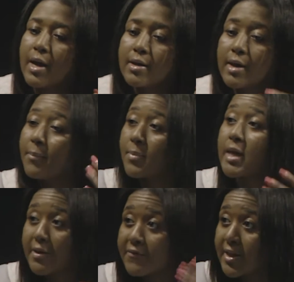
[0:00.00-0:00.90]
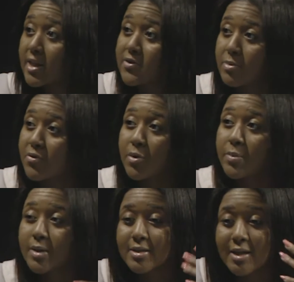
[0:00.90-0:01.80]
And not being Felixx from the 4,
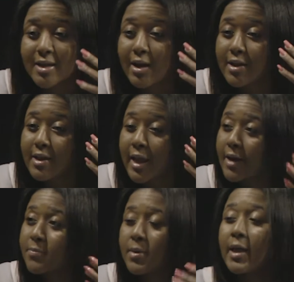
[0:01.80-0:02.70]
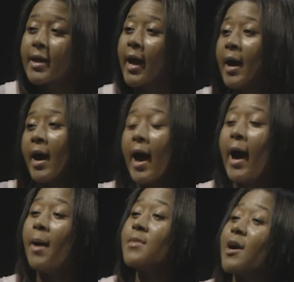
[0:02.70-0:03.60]
because that's how a lot of, like,
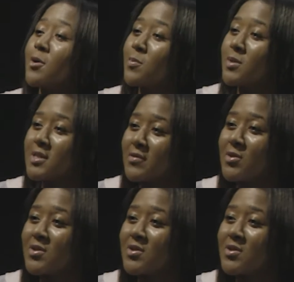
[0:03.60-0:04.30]
I'm not going to perceive